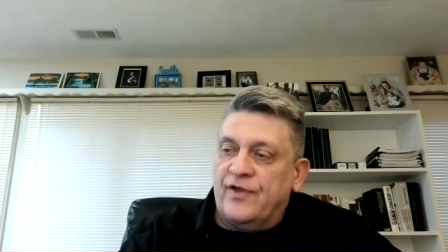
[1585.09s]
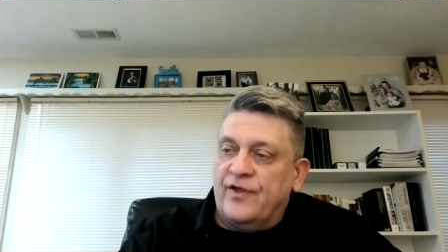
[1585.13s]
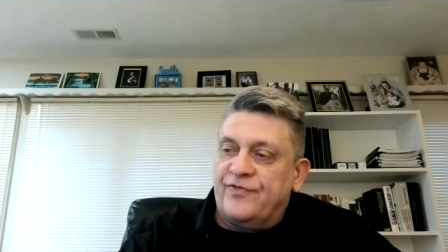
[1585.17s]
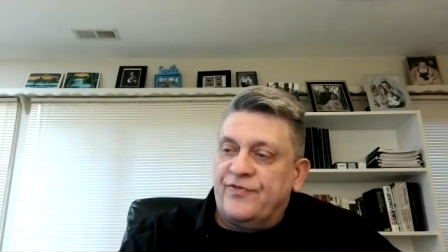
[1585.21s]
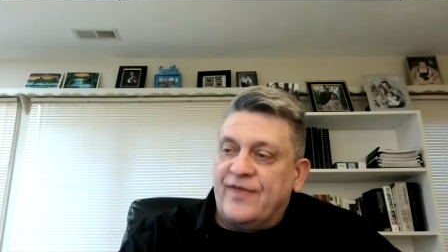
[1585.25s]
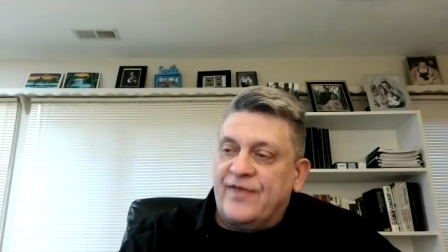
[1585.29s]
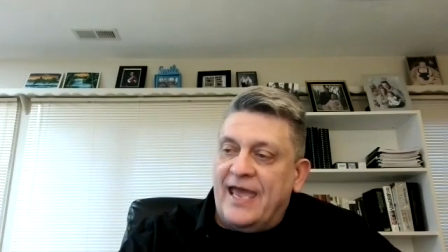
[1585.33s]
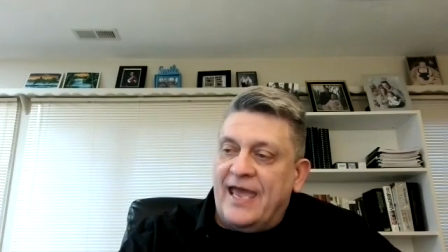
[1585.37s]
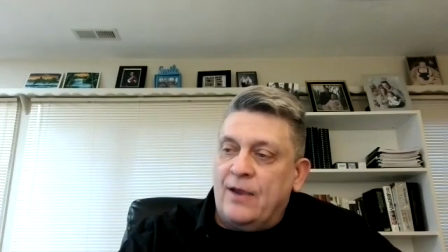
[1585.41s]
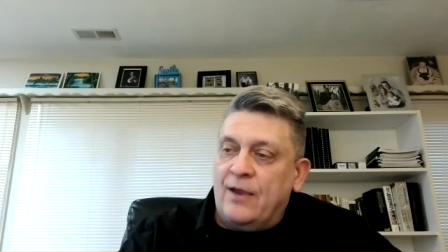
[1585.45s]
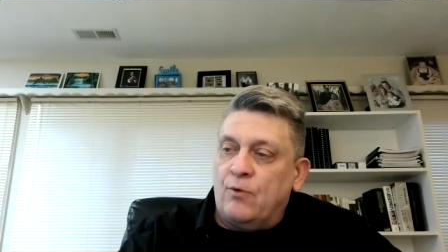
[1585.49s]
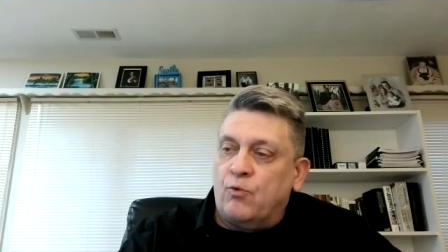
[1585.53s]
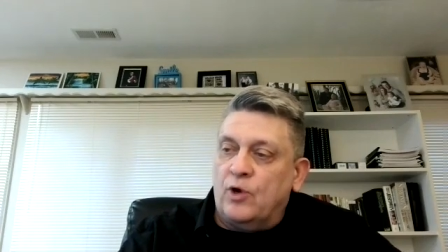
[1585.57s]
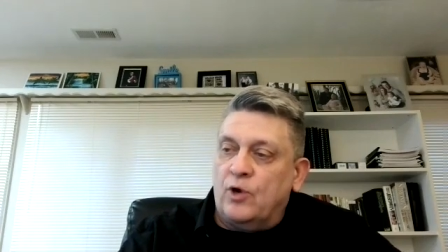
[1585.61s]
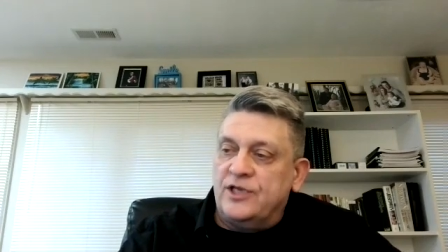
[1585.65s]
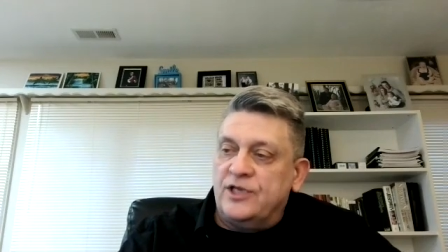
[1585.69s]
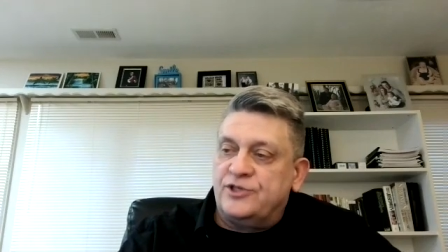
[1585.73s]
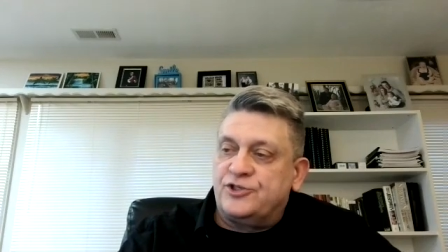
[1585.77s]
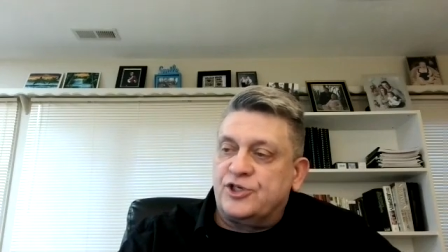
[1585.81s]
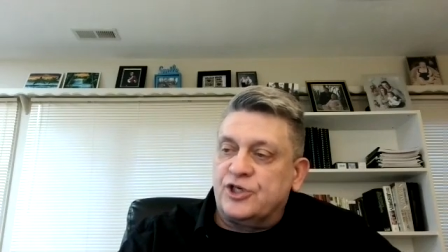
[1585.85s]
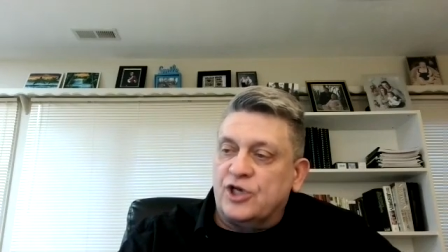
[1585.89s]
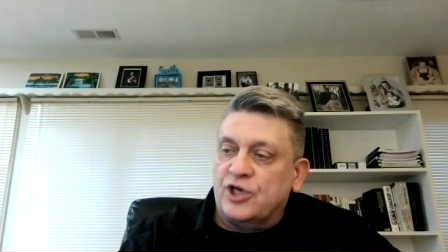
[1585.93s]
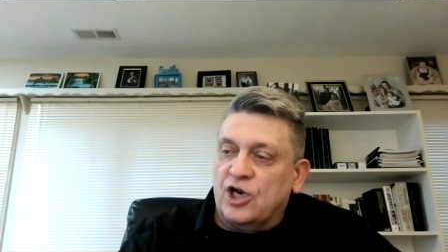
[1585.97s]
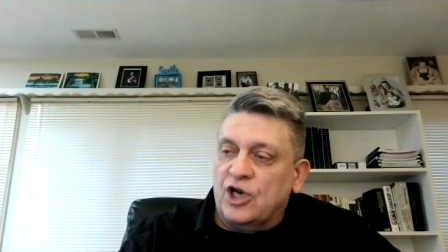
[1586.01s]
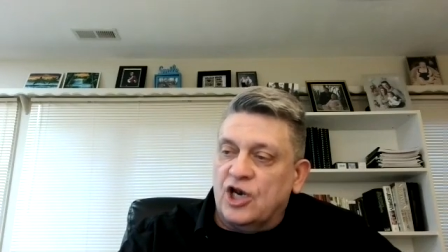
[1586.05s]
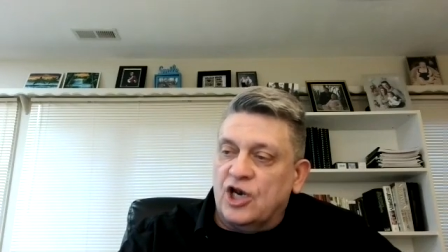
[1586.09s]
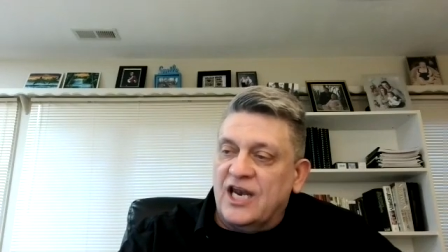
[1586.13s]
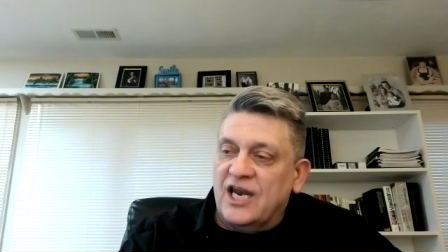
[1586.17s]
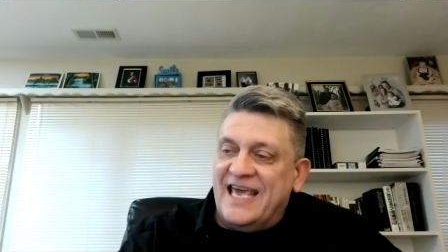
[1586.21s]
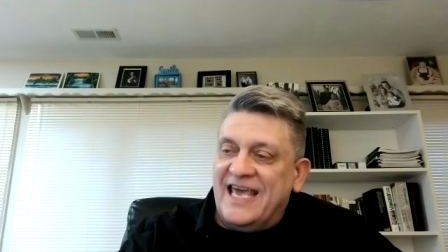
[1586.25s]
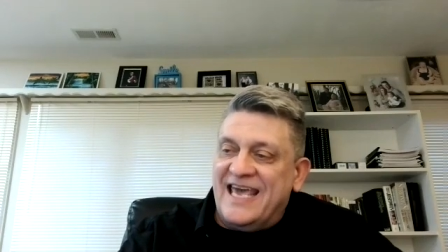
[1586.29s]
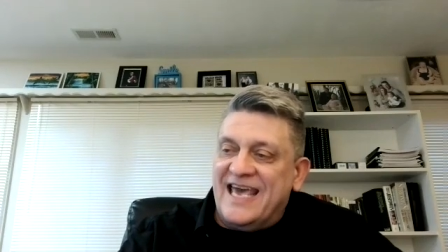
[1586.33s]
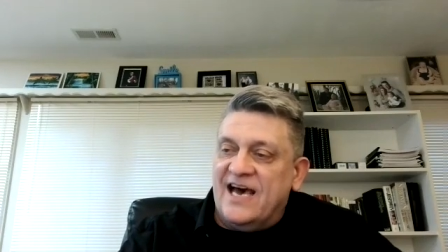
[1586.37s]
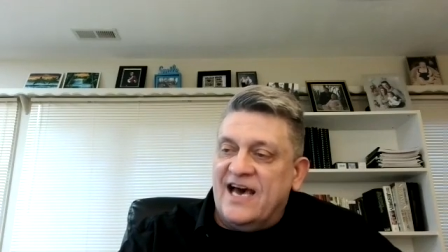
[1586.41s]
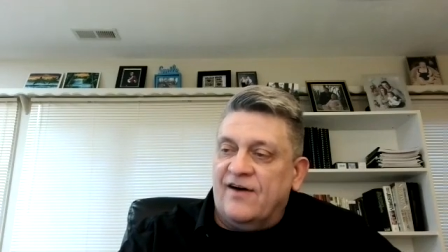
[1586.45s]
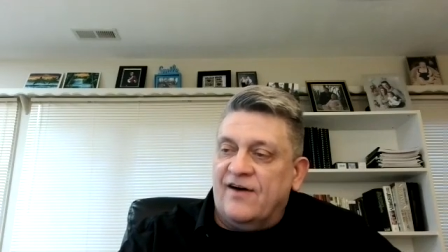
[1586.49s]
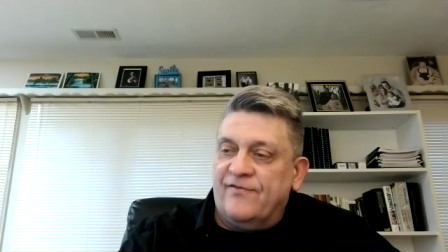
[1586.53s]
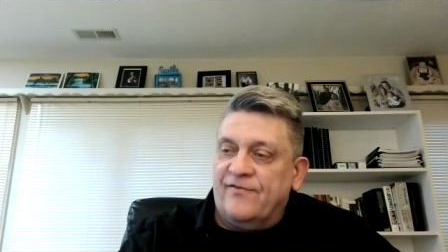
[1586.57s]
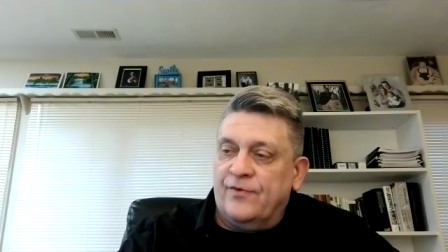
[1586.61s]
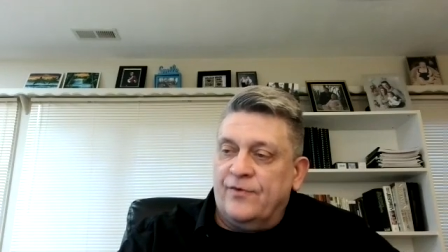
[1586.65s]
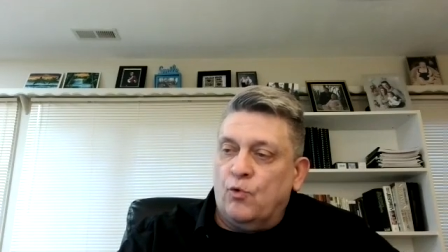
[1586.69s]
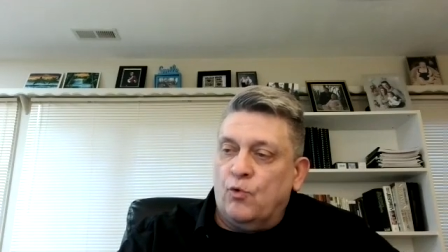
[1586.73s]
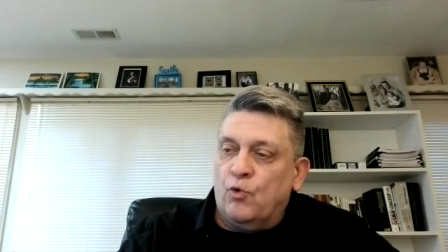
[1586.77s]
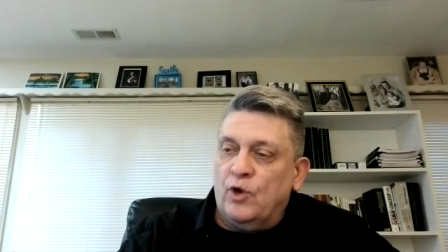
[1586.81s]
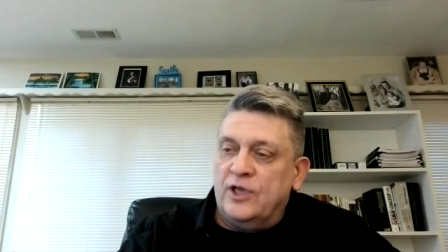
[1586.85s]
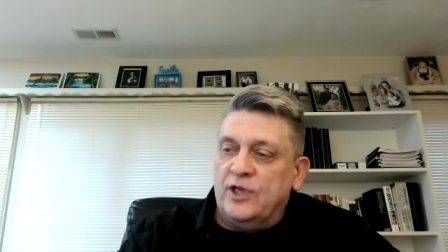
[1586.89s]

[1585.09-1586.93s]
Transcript: that they which live